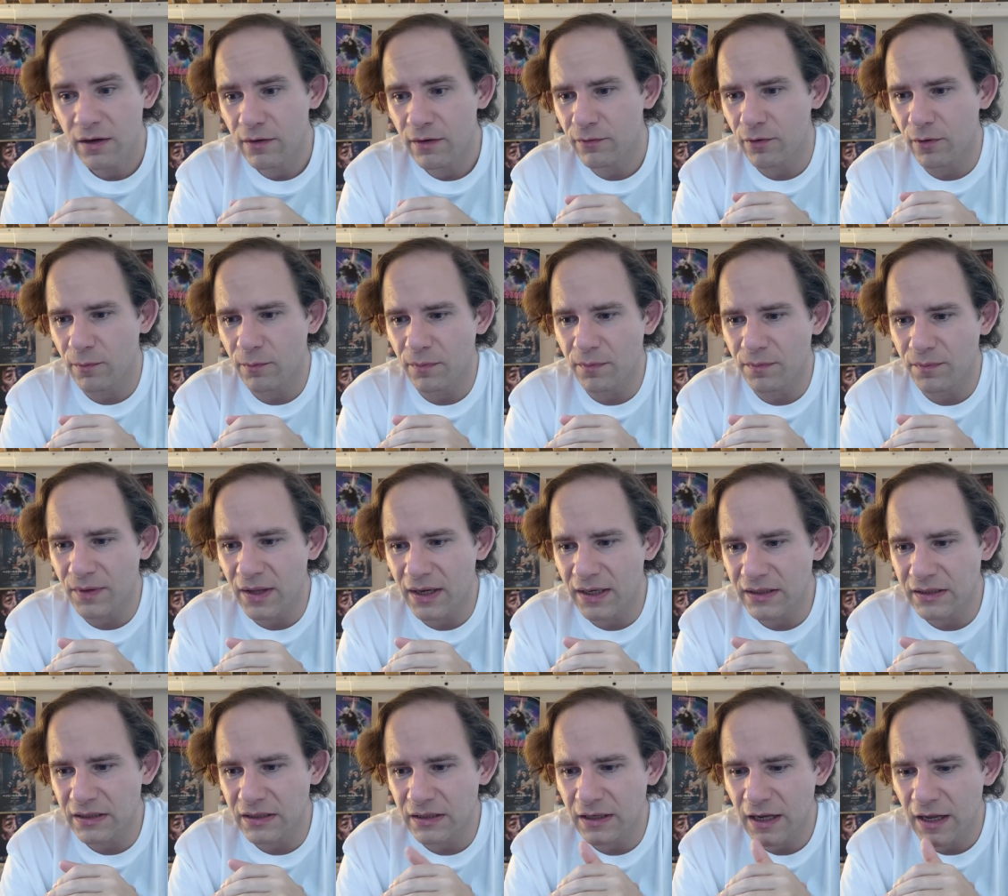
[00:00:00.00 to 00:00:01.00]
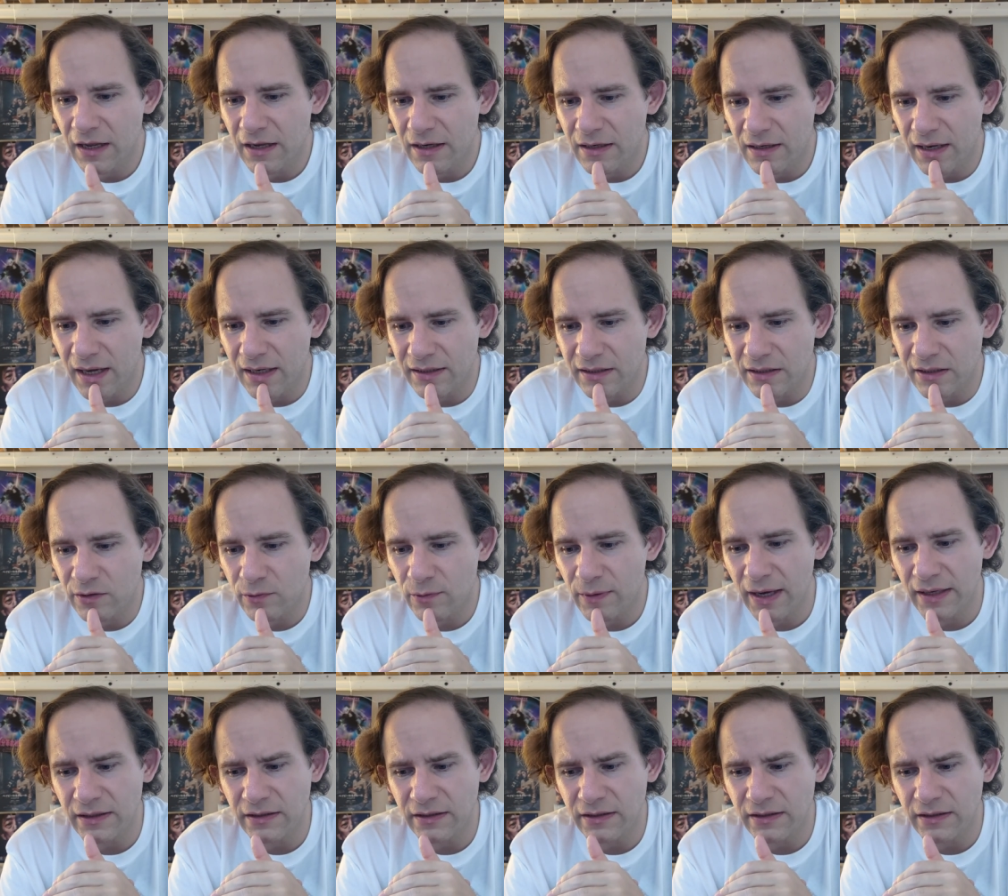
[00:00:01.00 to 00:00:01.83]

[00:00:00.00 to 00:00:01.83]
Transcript: from 1993,